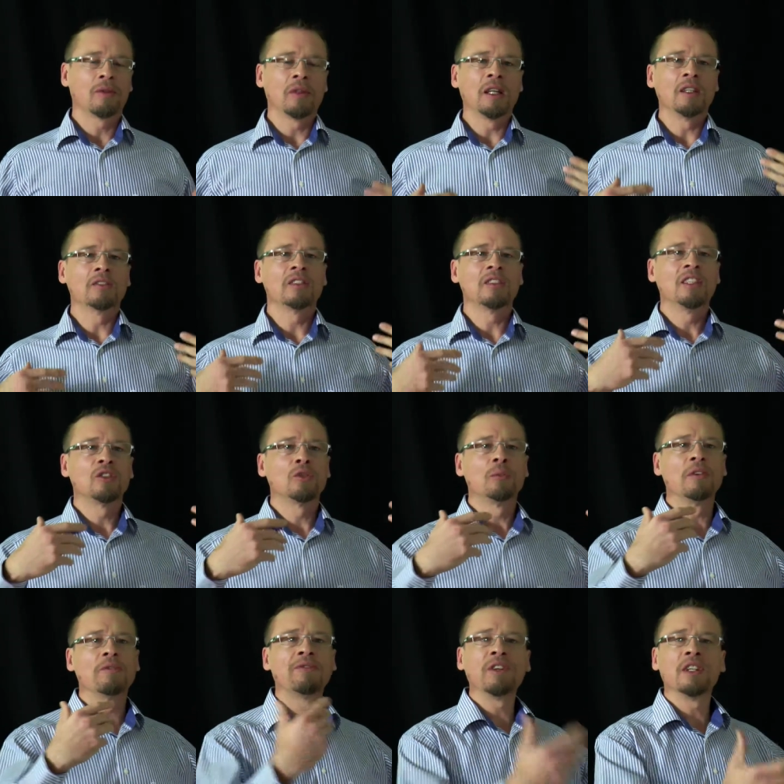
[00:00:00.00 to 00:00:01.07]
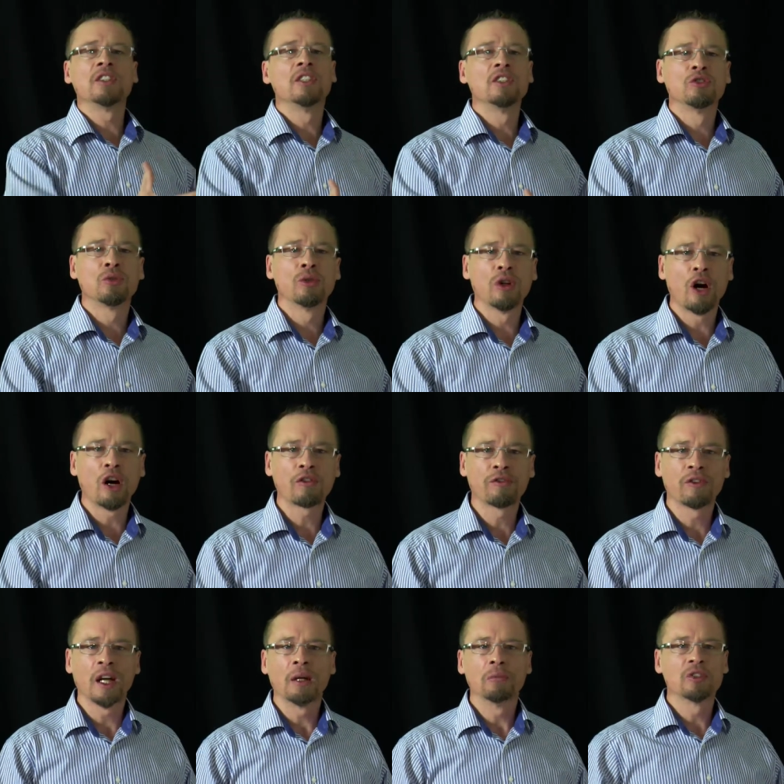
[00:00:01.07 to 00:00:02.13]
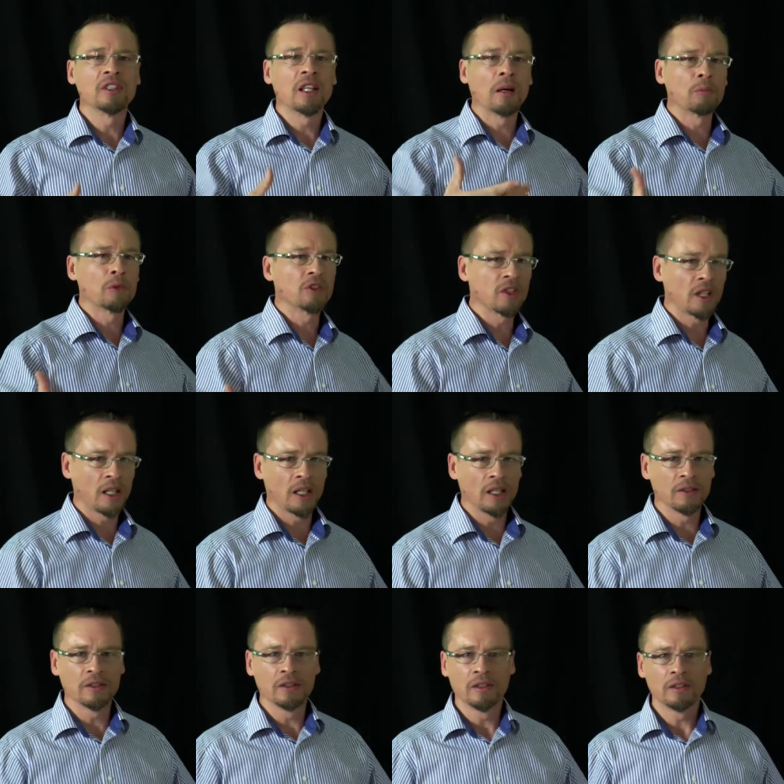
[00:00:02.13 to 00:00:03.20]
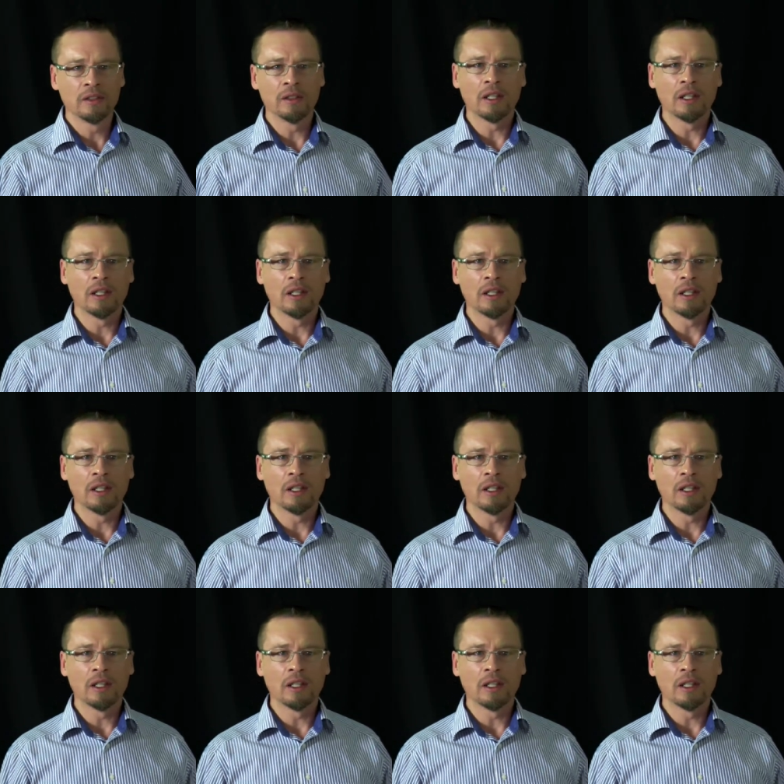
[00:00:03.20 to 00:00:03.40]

things need to be filled into log frames, numbers are